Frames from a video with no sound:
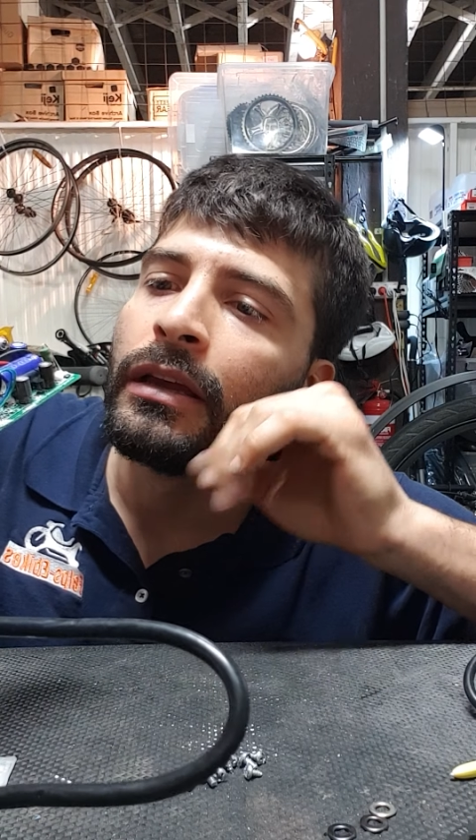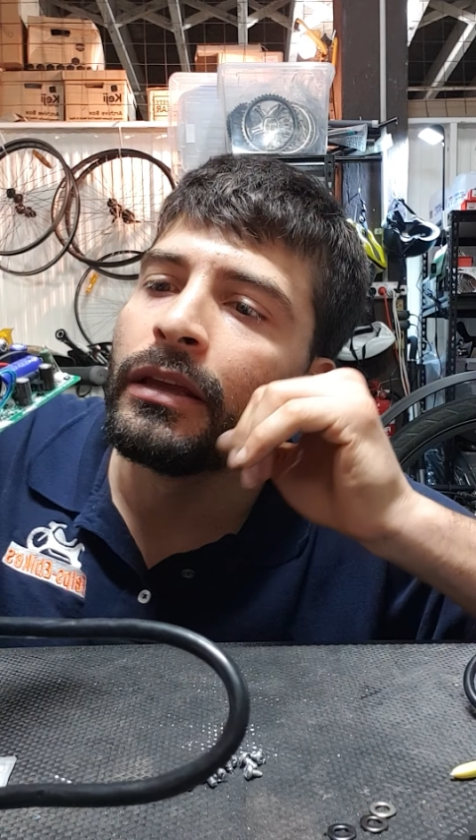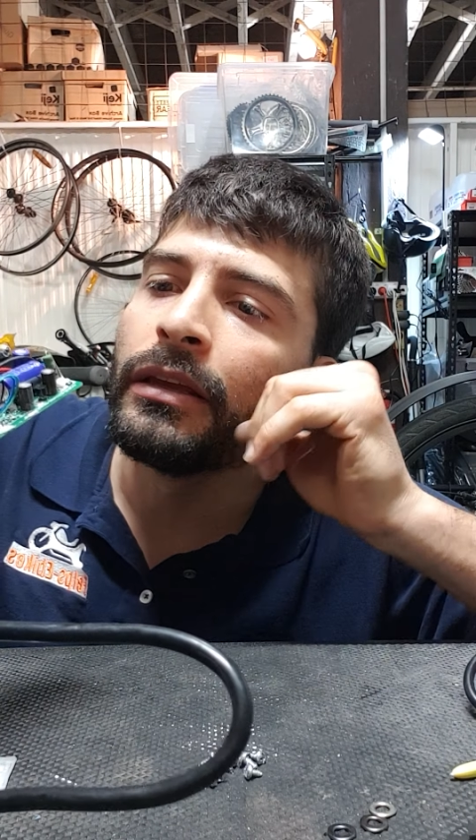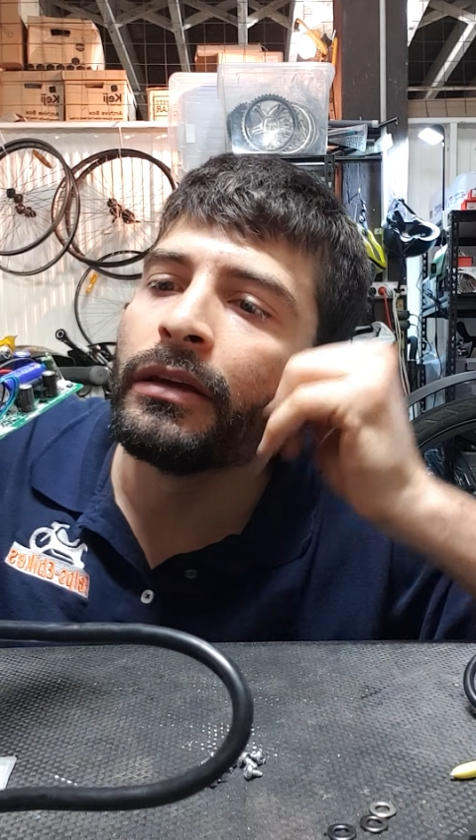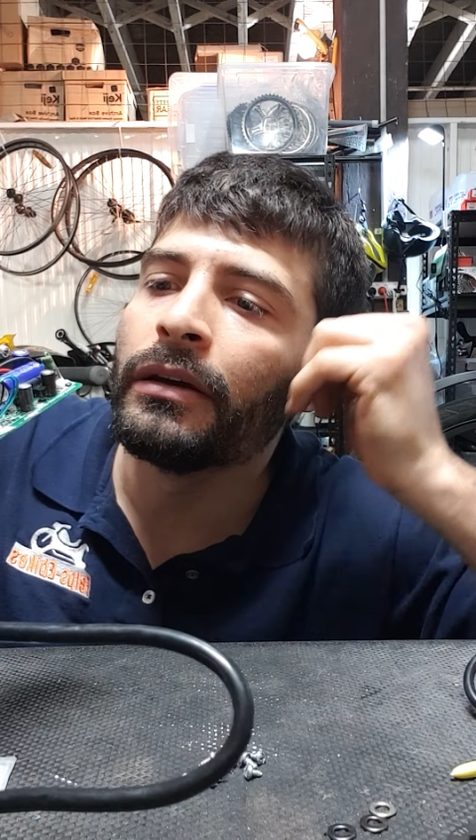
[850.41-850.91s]

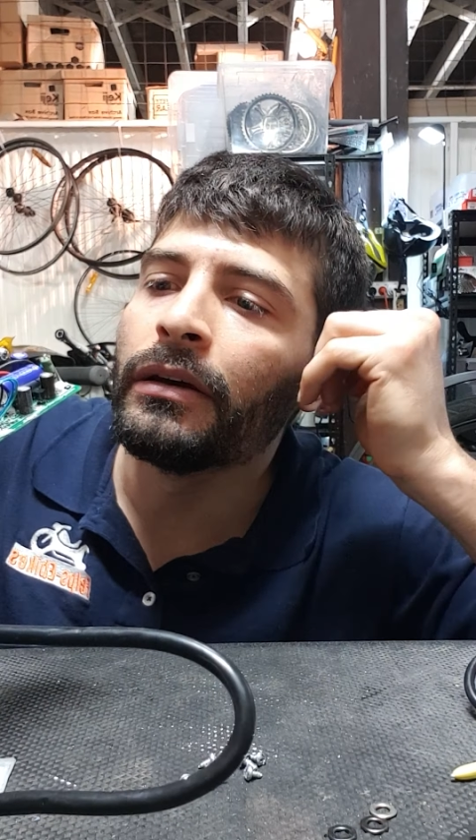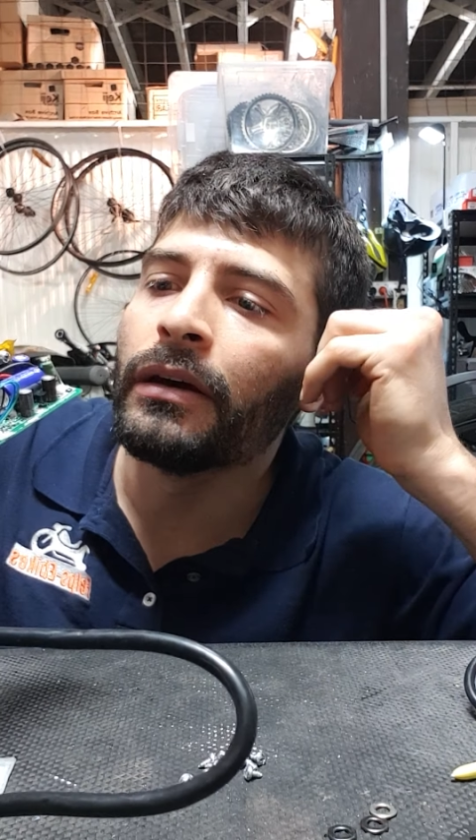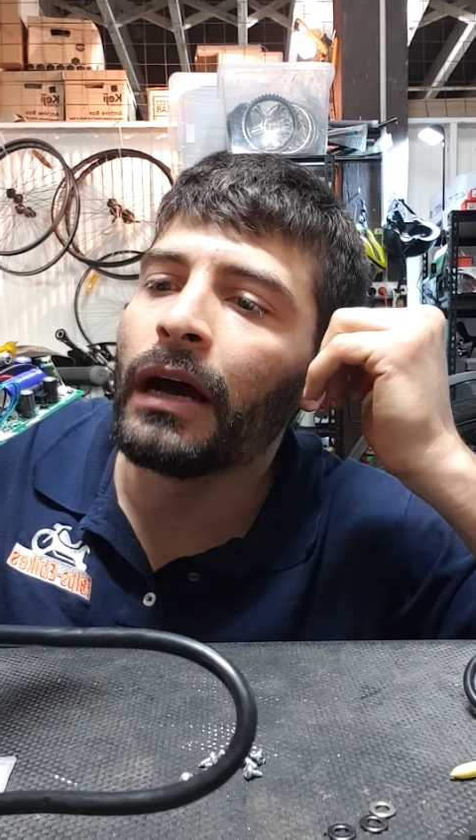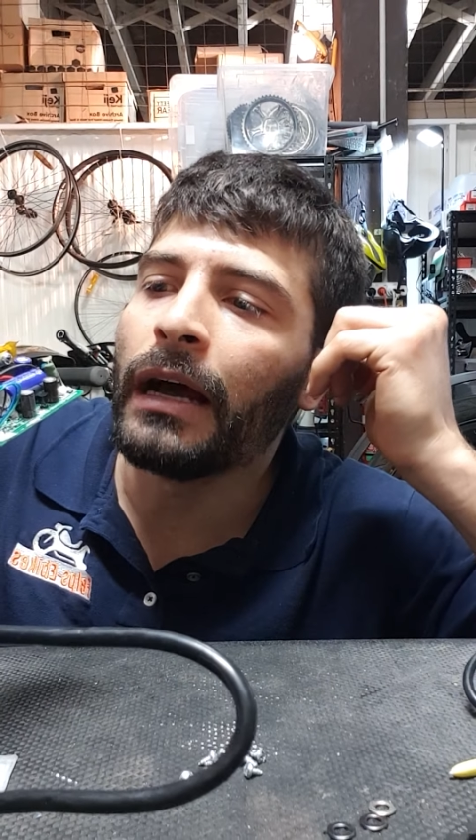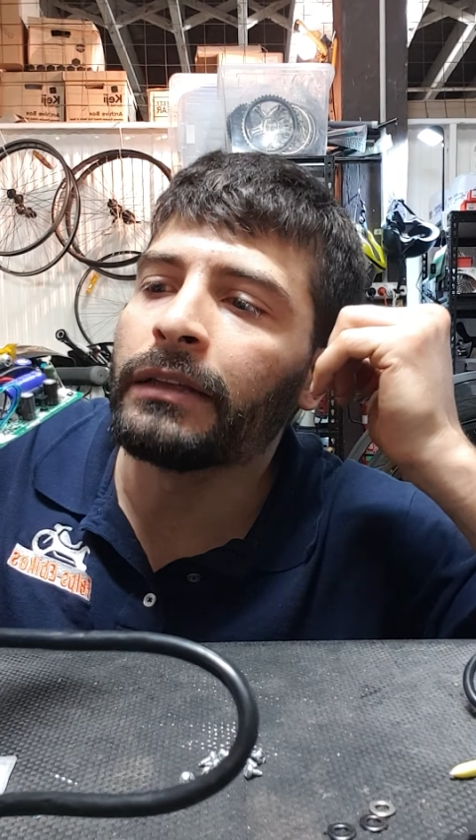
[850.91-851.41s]
you
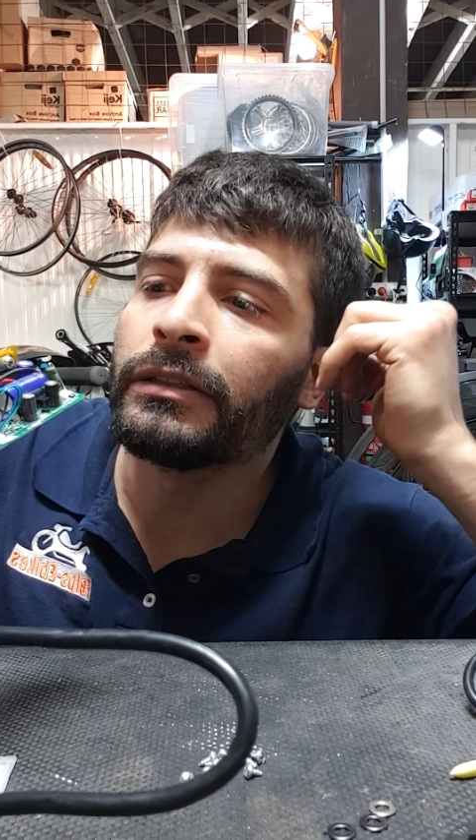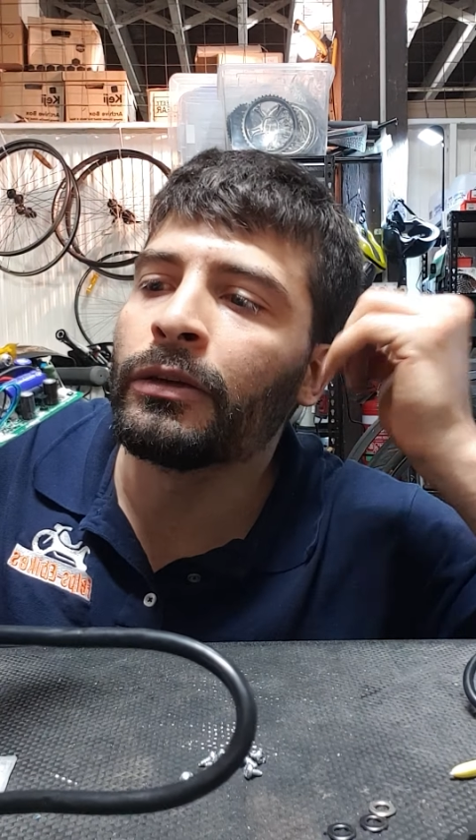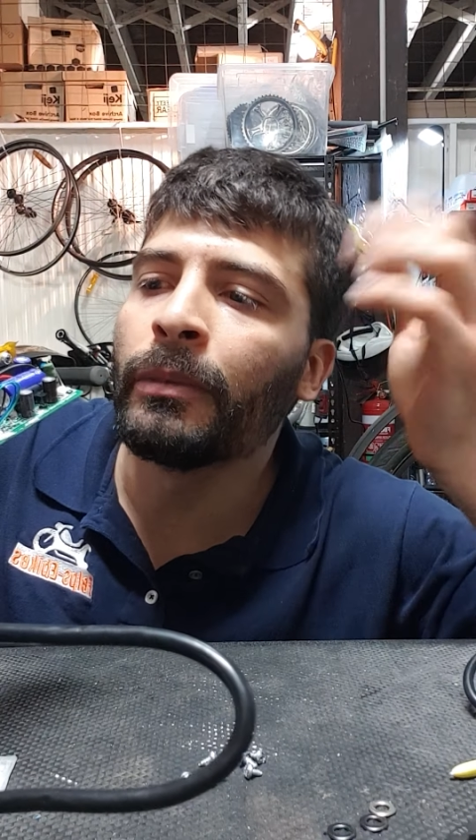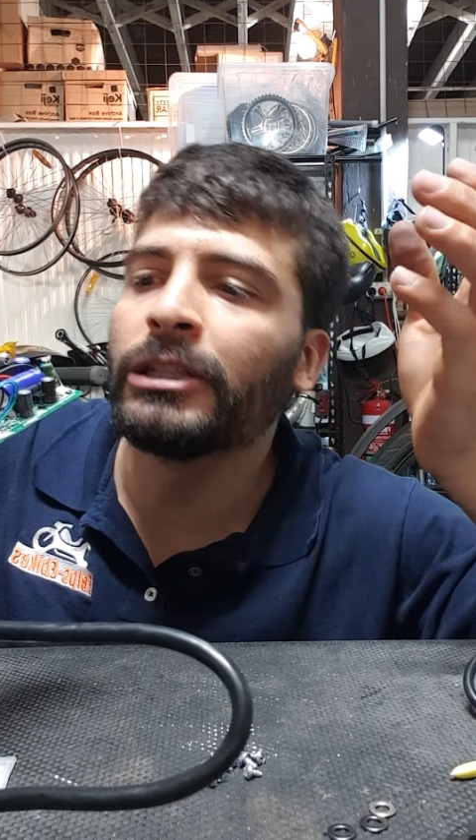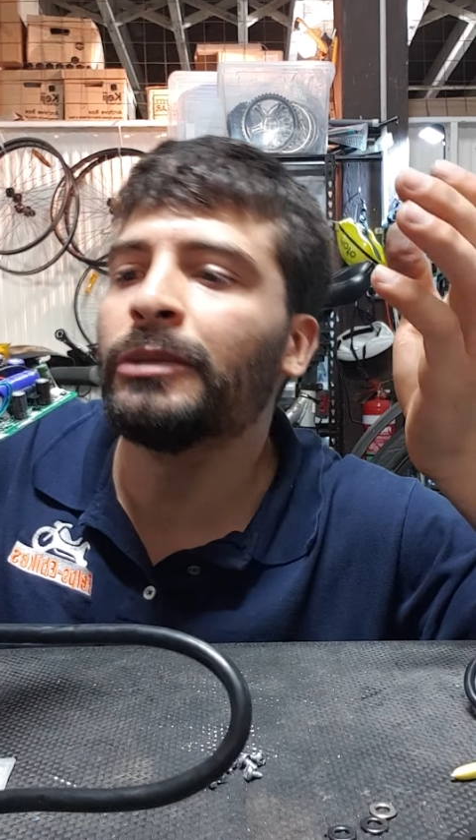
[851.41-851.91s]
add
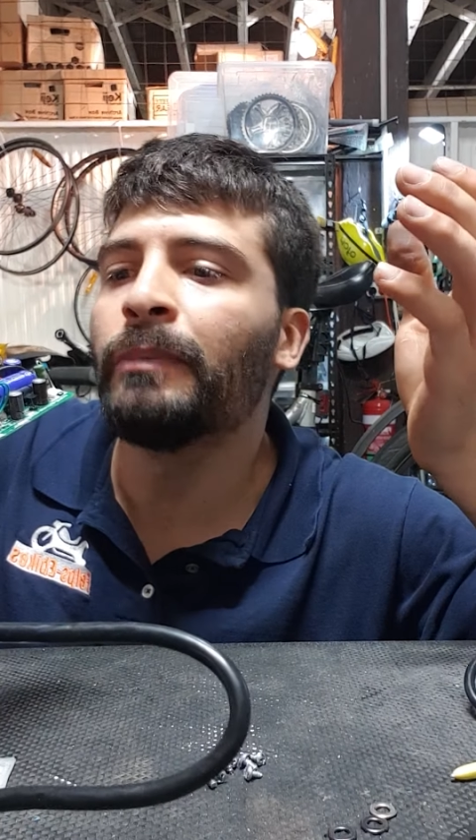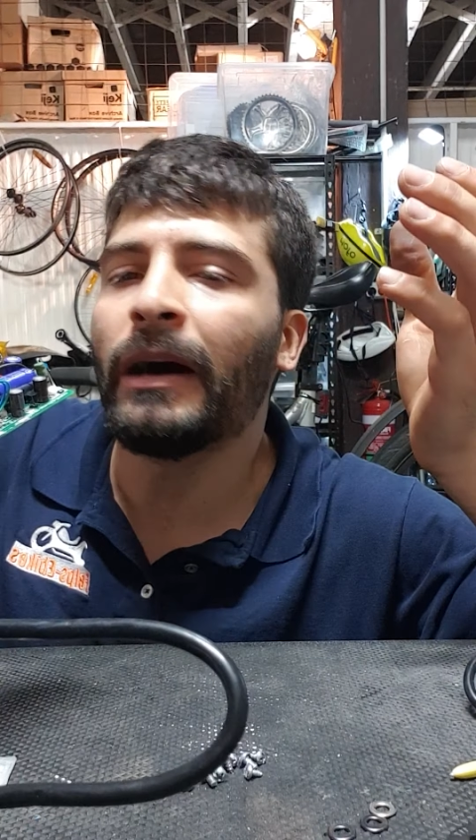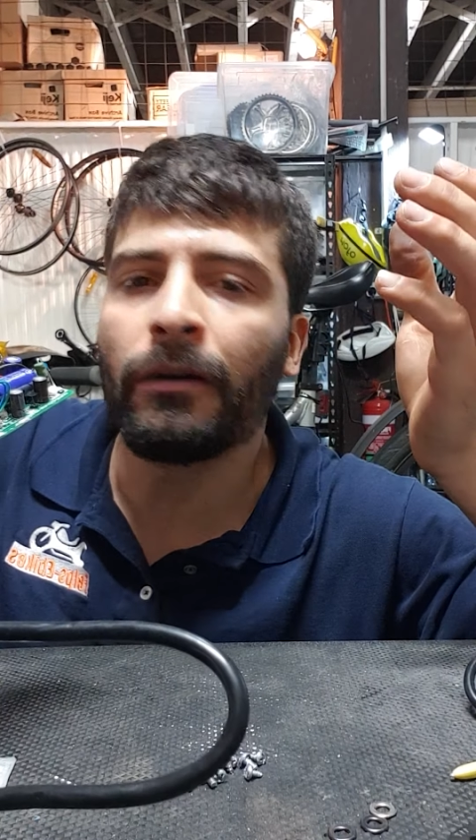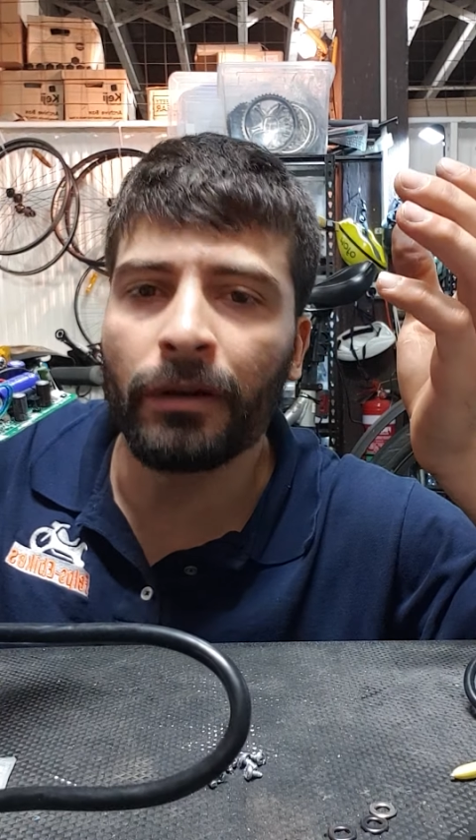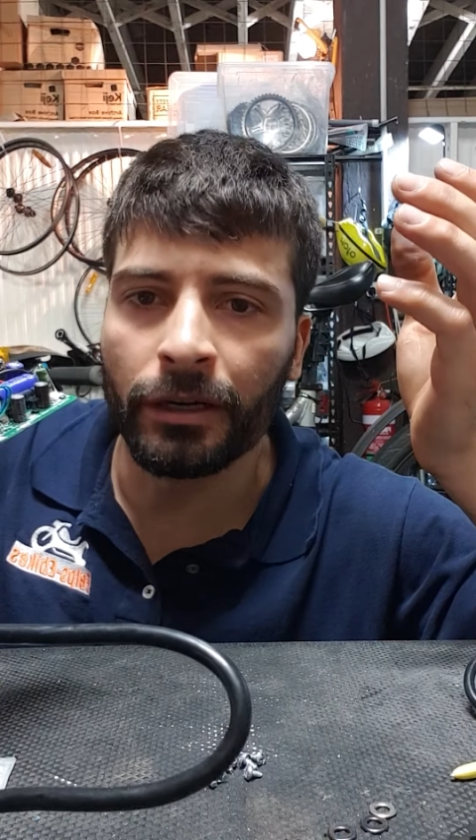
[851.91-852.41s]
too much
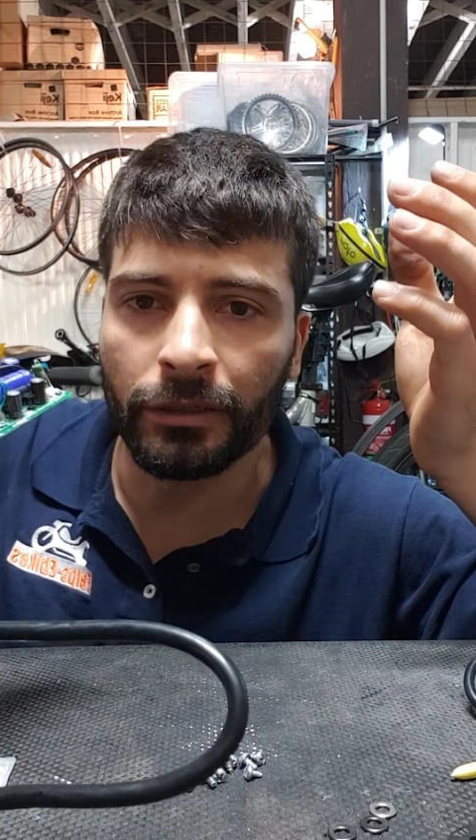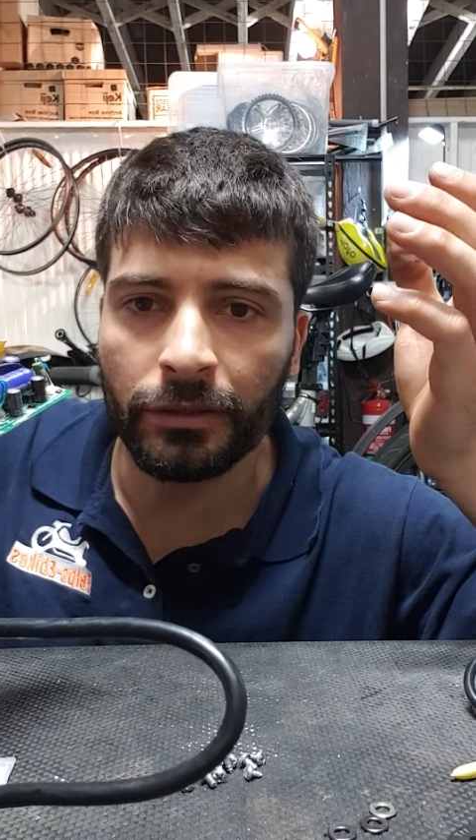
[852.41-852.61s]
power